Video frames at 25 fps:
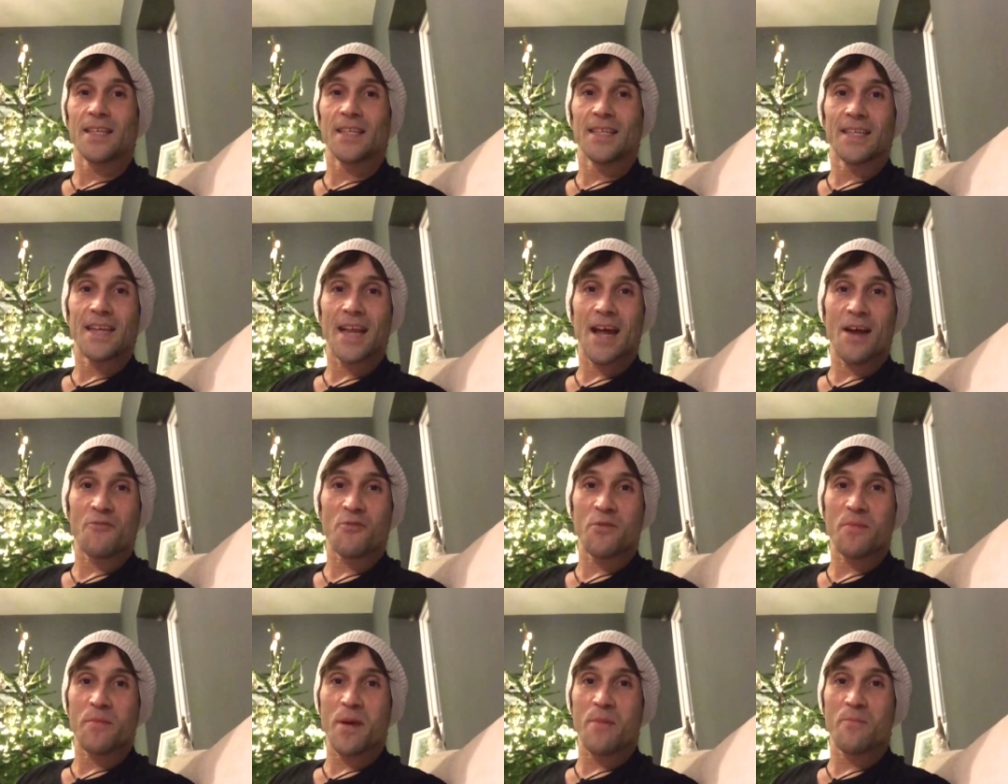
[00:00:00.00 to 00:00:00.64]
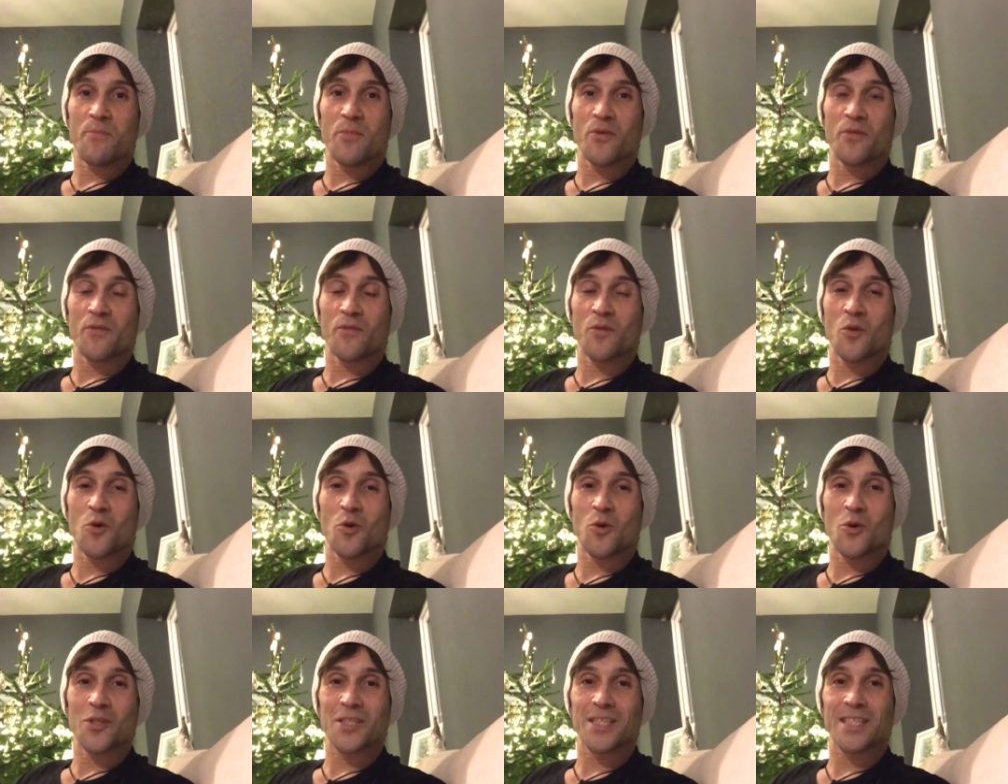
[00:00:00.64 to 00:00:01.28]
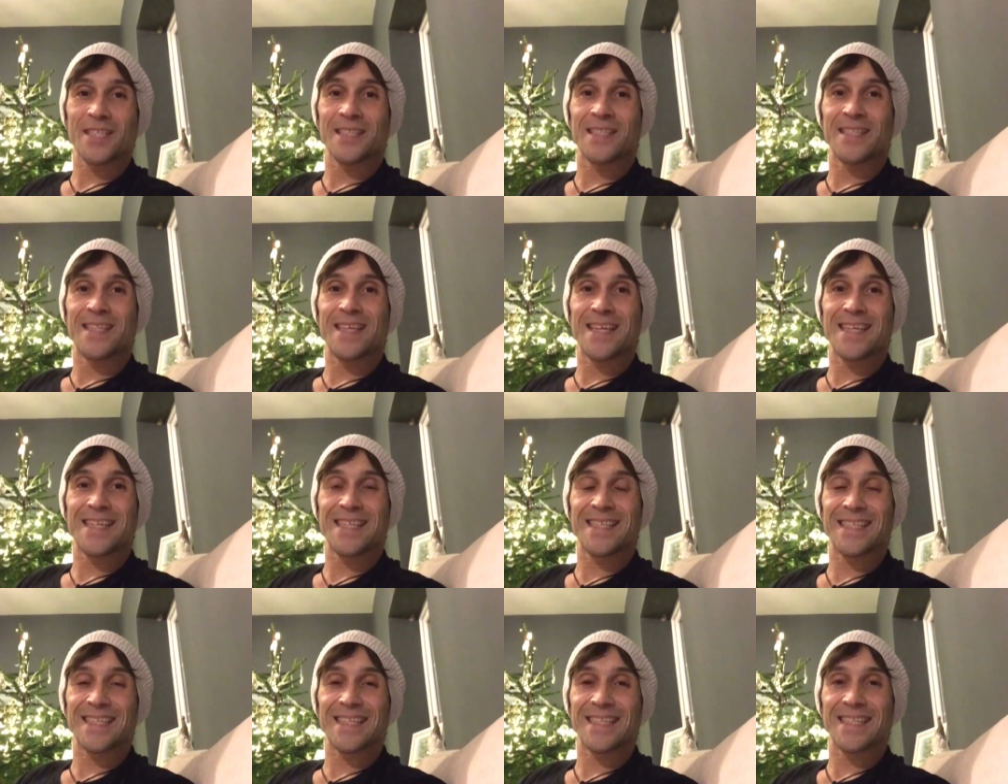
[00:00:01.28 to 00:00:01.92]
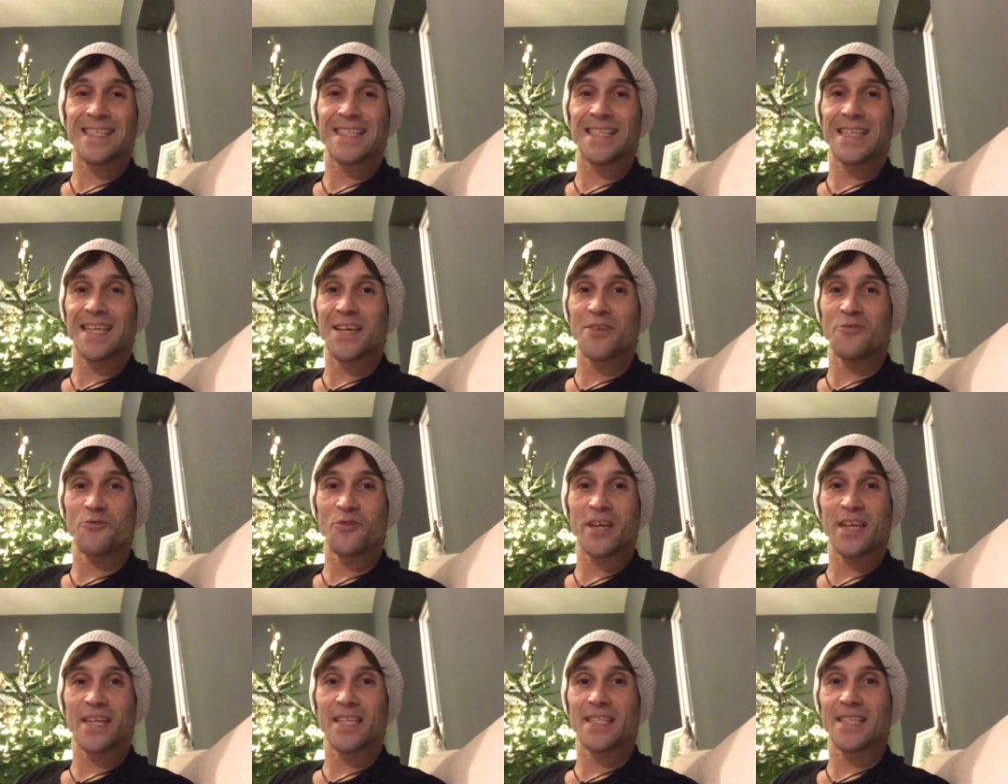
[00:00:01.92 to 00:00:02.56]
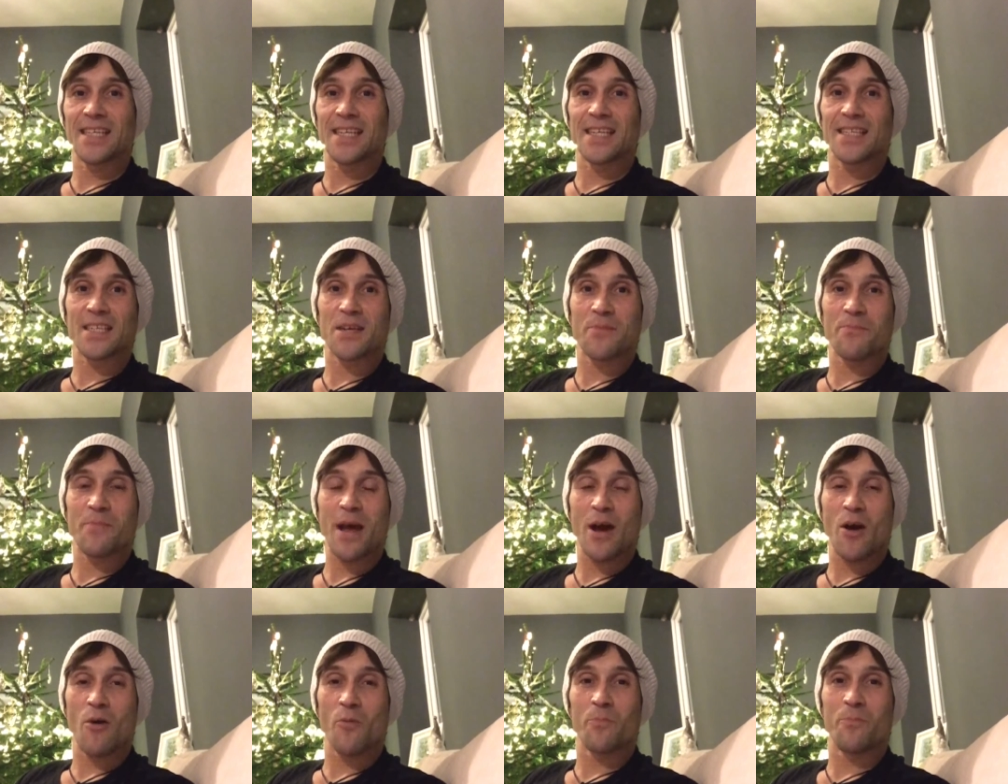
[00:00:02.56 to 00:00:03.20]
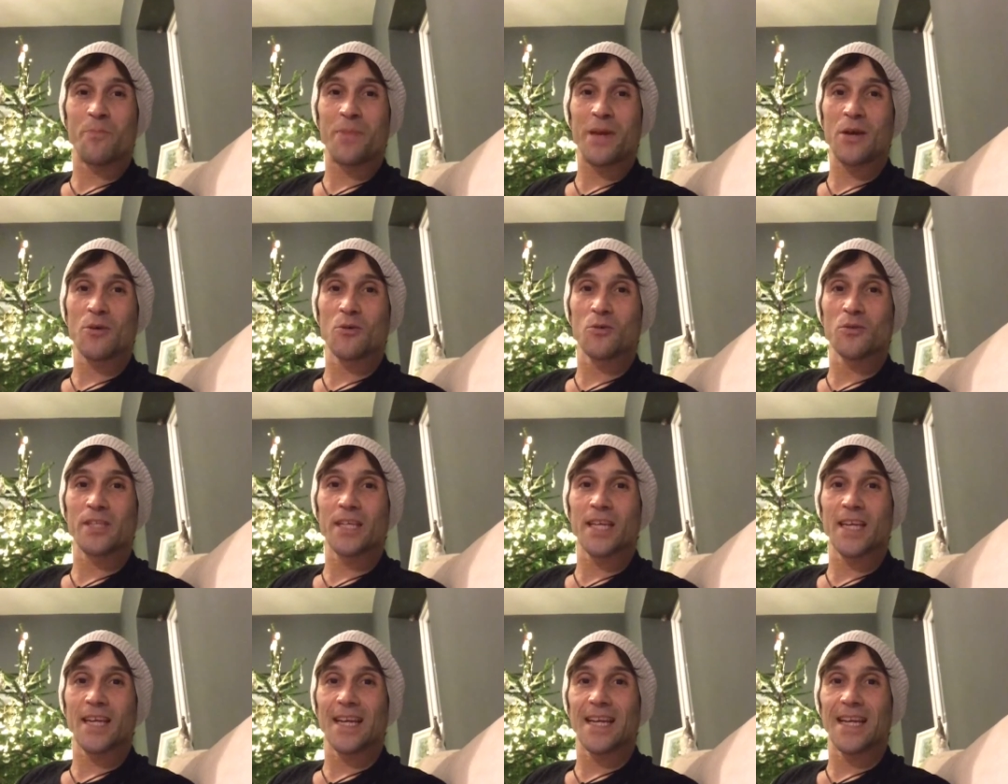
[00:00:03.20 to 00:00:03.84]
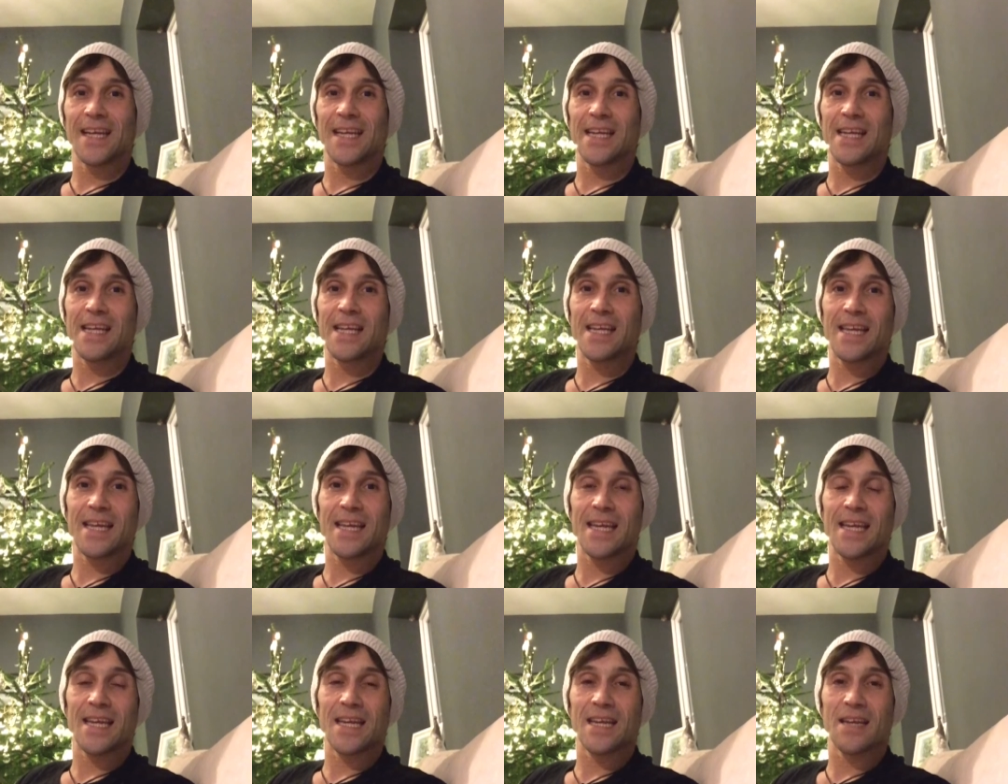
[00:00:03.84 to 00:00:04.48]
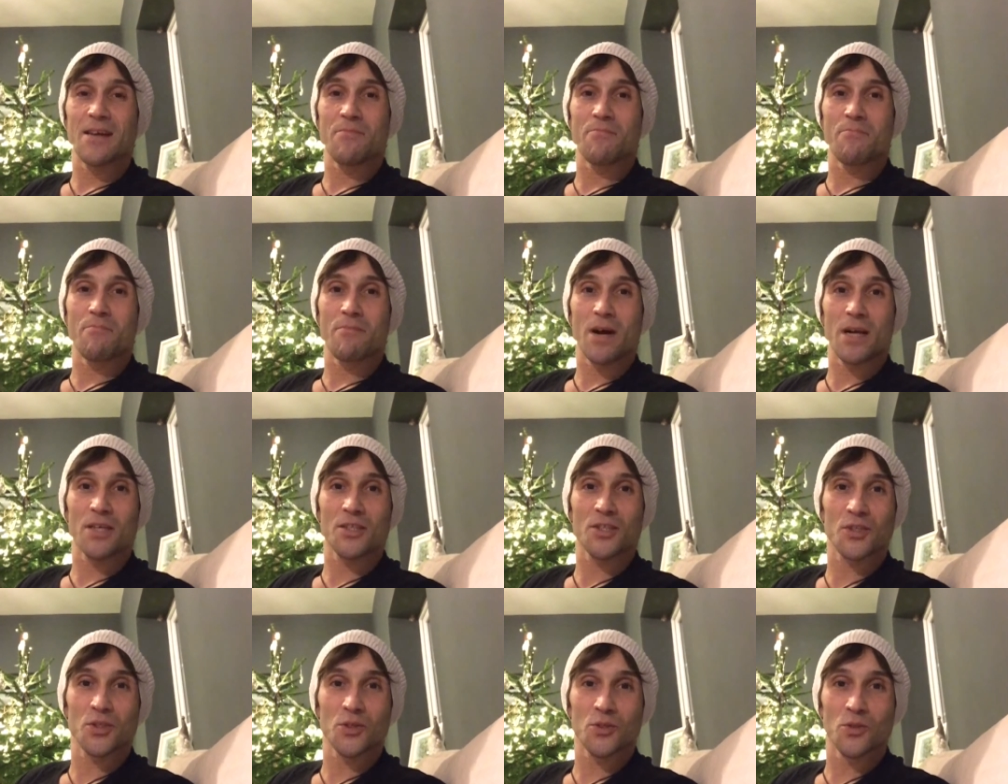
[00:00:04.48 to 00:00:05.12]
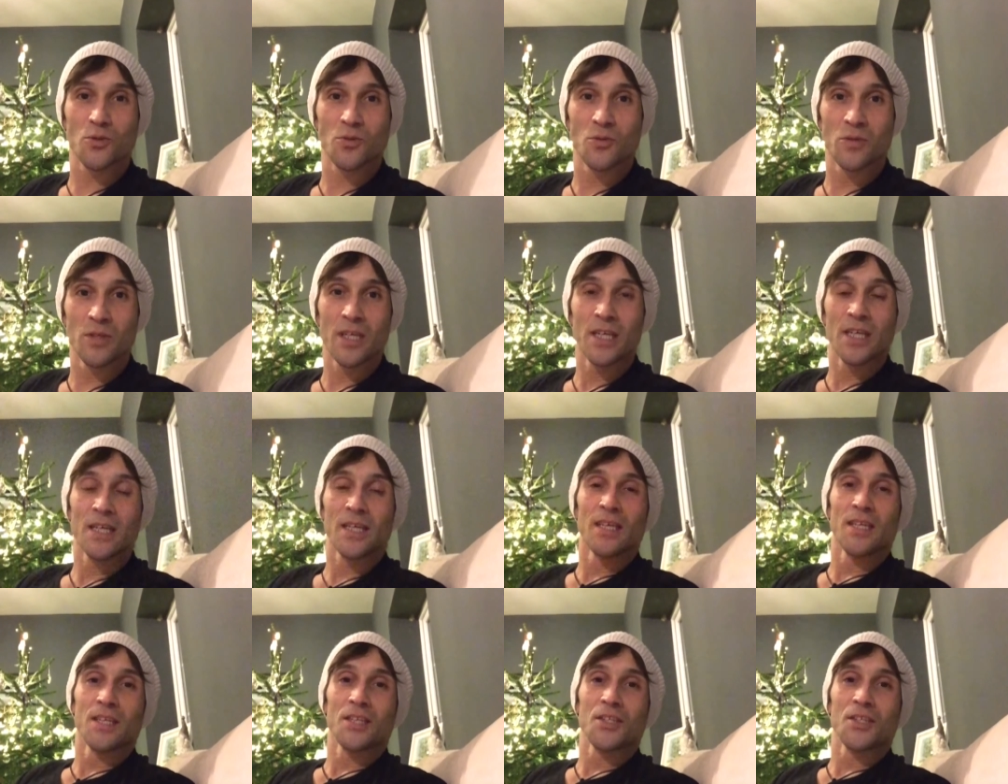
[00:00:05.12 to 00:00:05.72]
Now remember, of course, this series is about building lean muscle.